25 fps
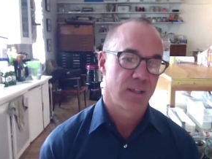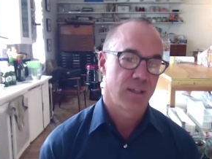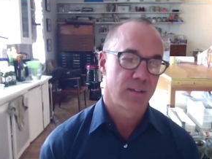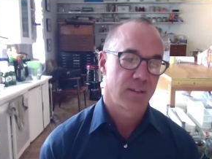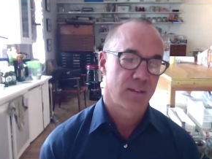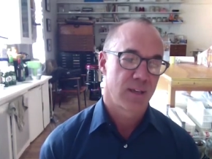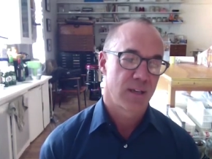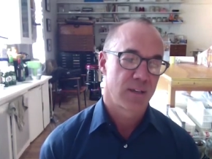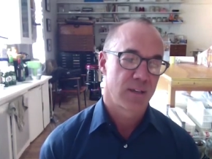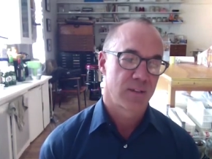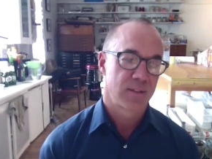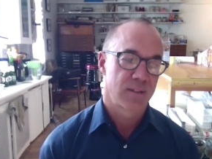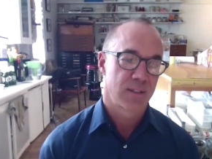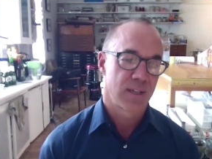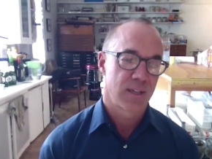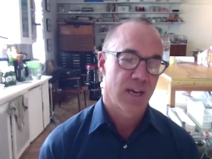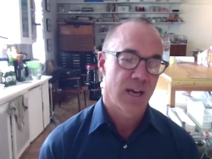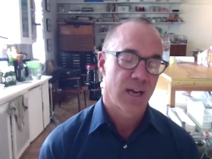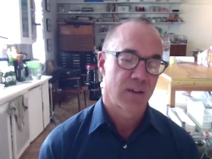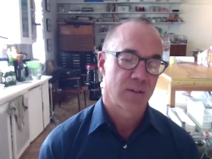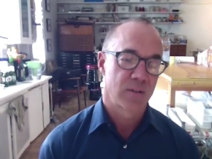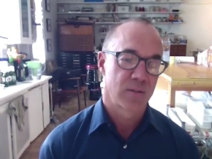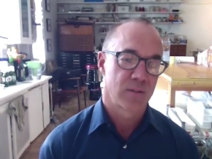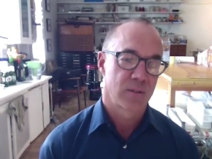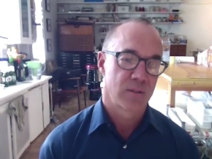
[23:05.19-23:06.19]
It, it has a
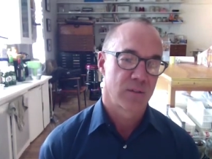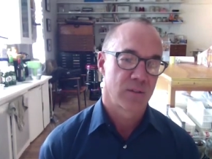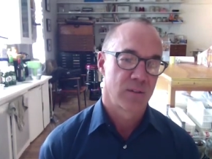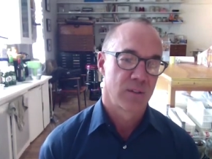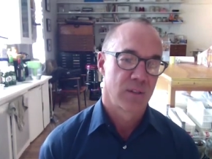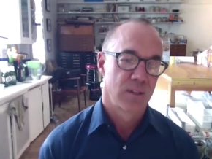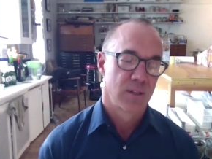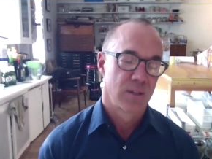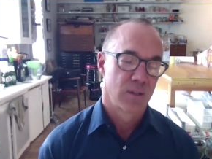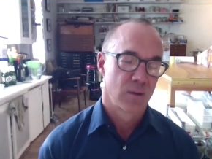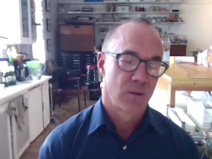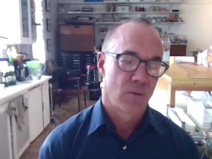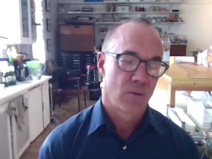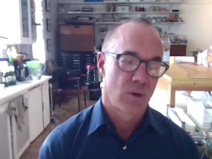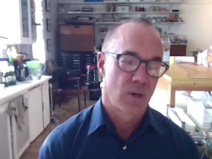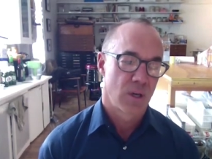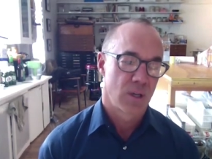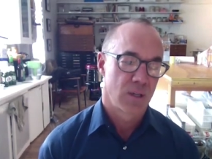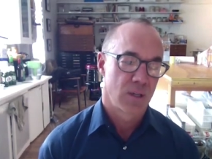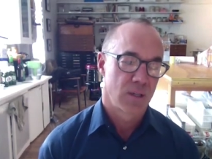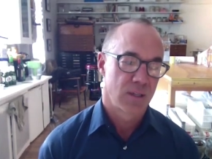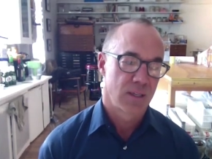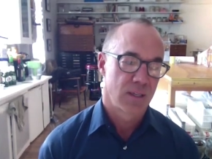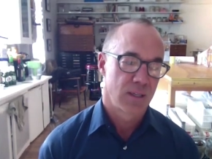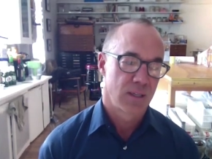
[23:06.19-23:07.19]
tactile
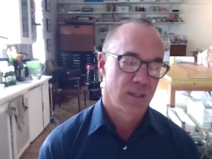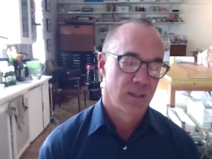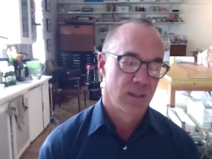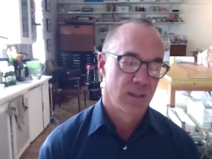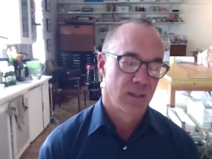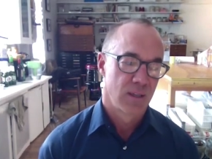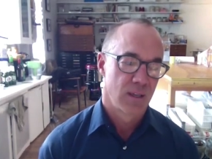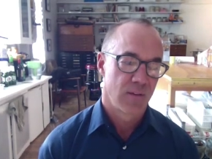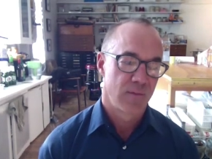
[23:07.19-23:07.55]
quality.